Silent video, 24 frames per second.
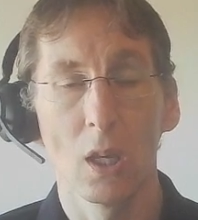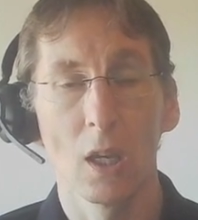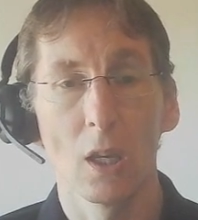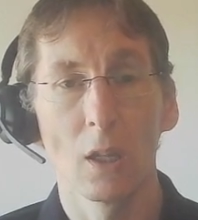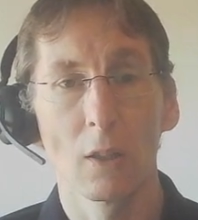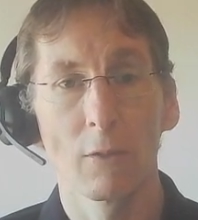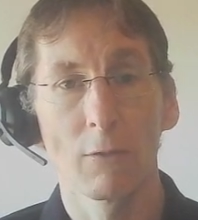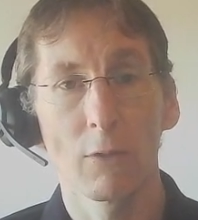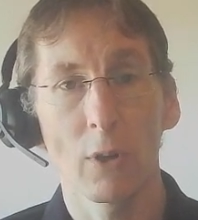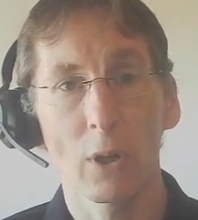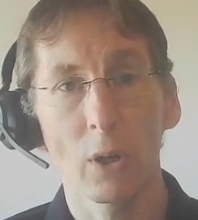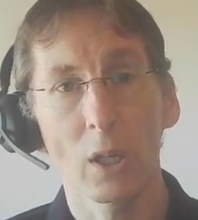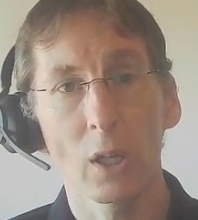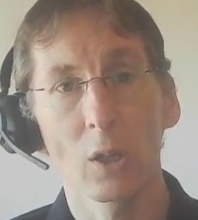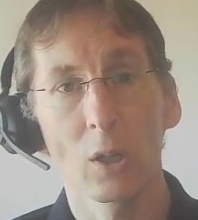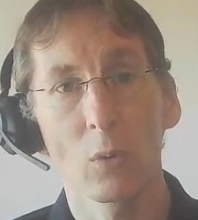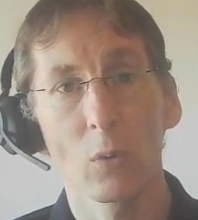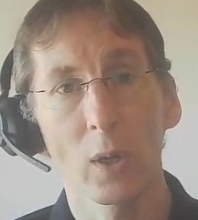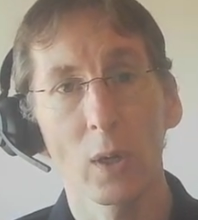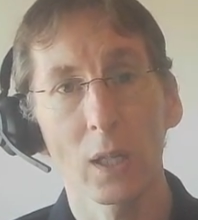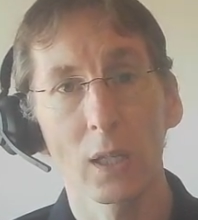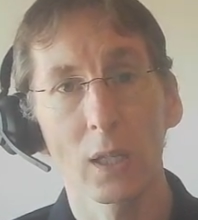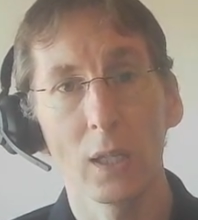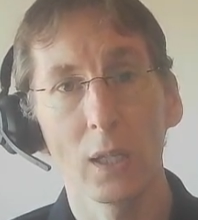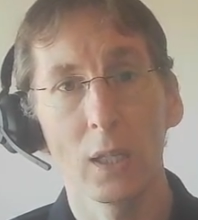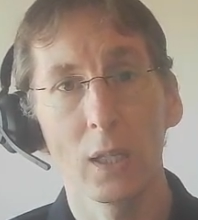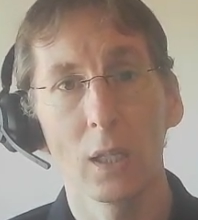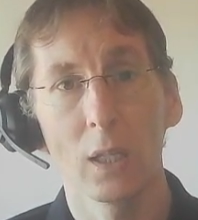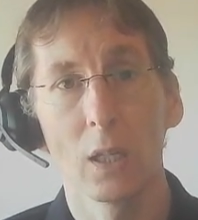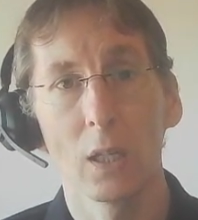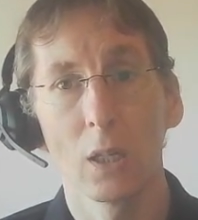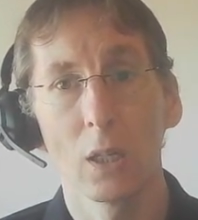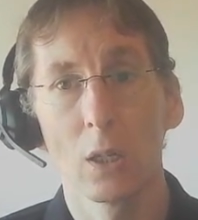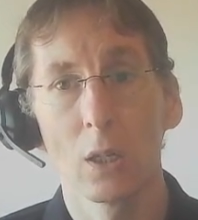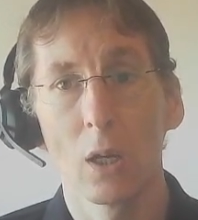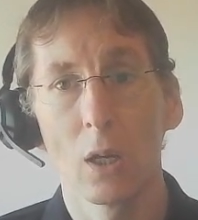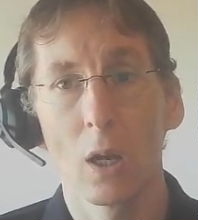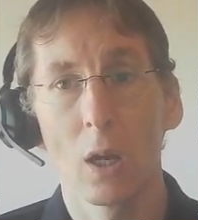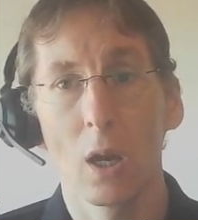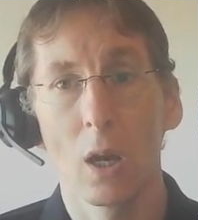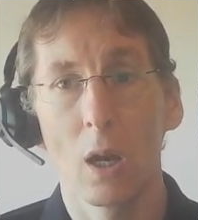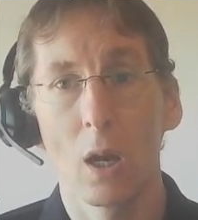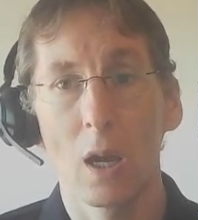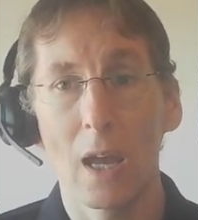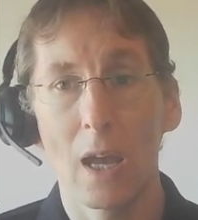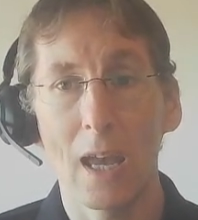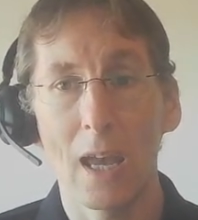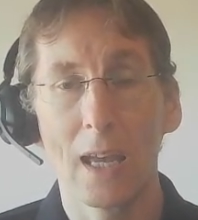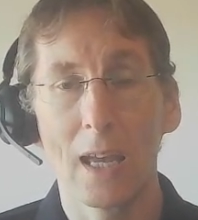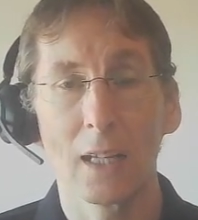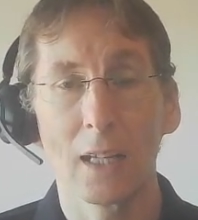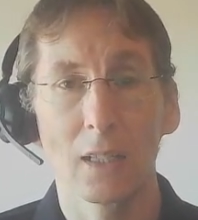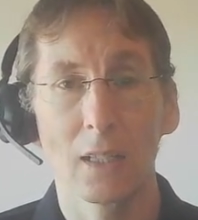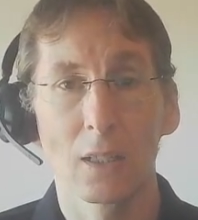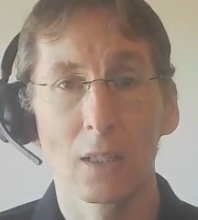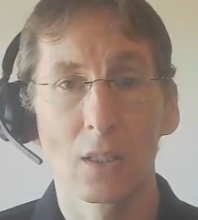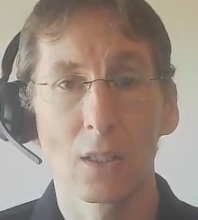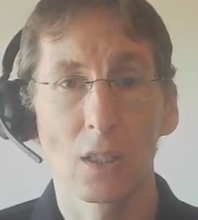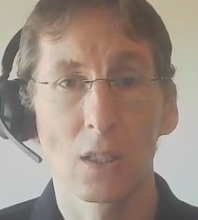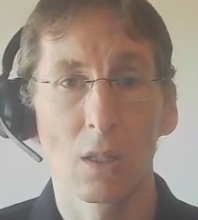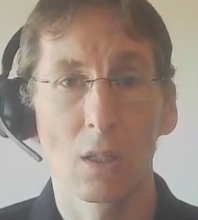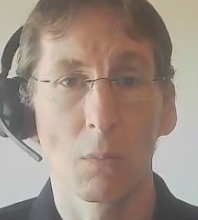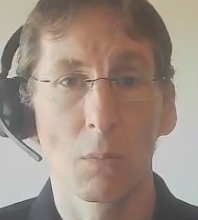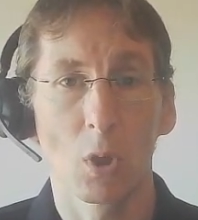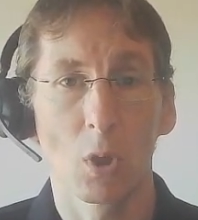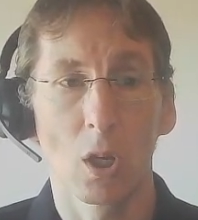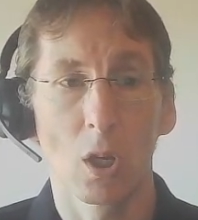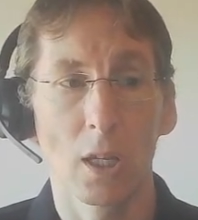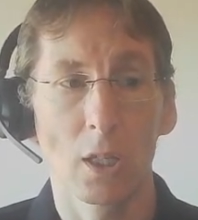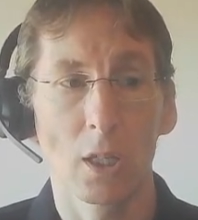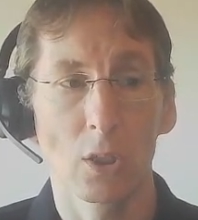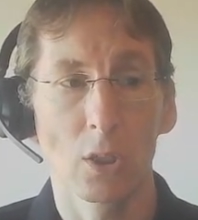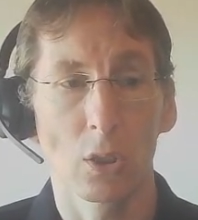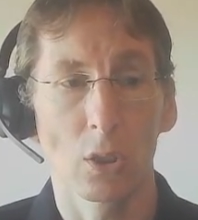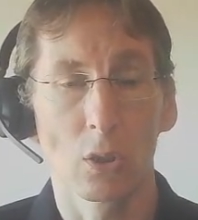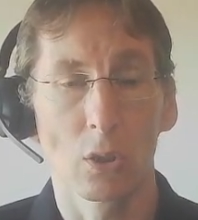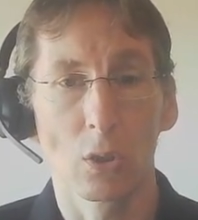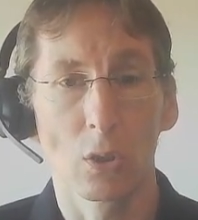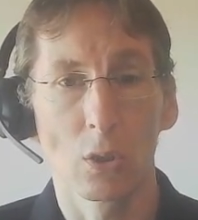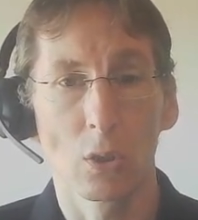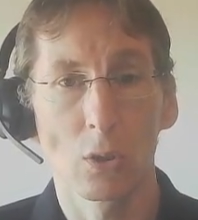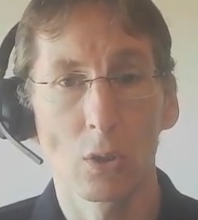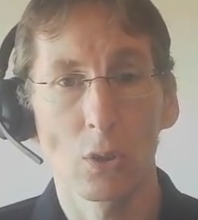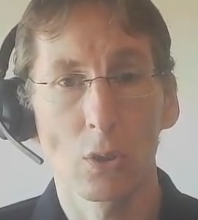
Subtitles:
It very quickly added simulation.